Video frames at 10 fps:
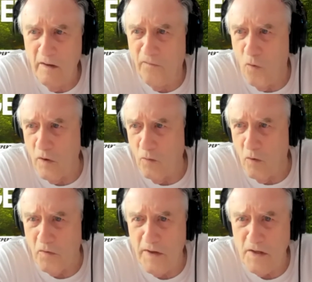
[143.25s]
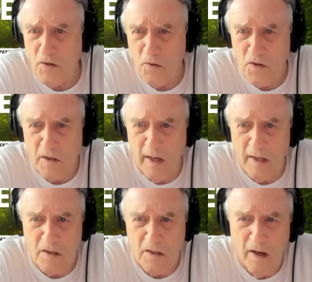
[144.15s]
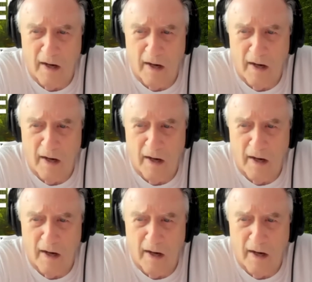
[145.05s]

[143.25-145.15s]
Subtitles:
four northeastern states,